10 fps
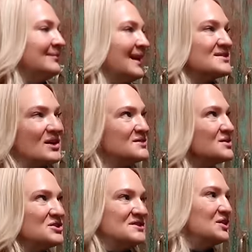It's
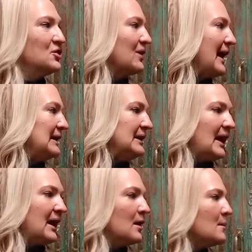also just a great
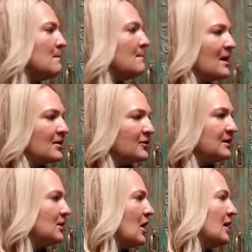like
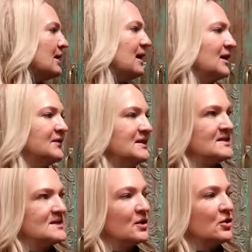mother-in-law gift.
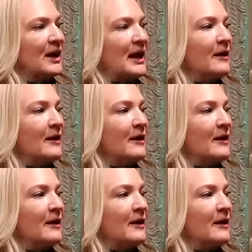It's a great